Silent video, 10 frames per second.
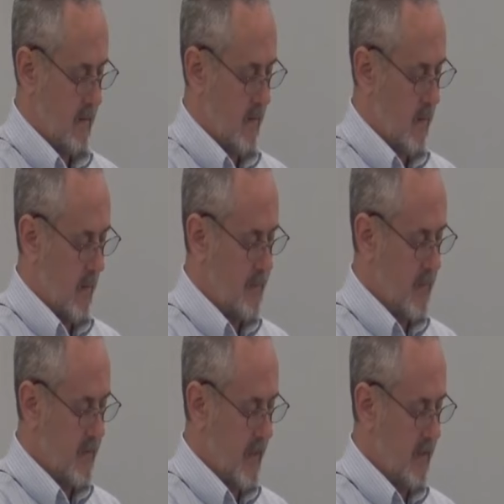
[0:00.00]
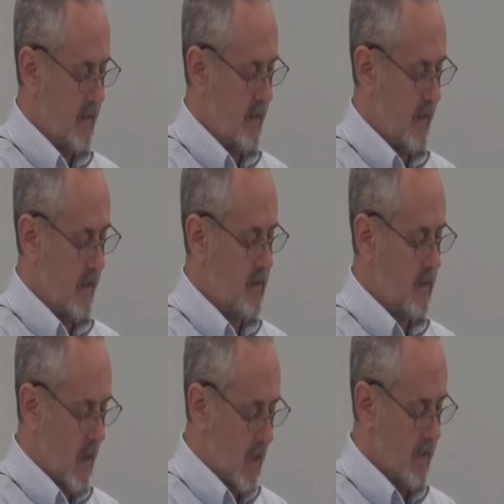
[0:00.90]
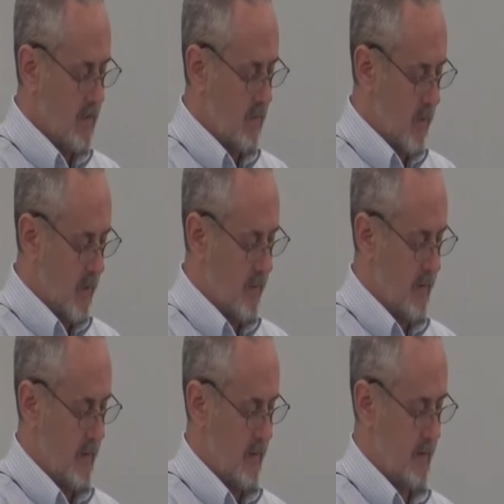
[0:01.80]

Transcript: they're represented as God's Word.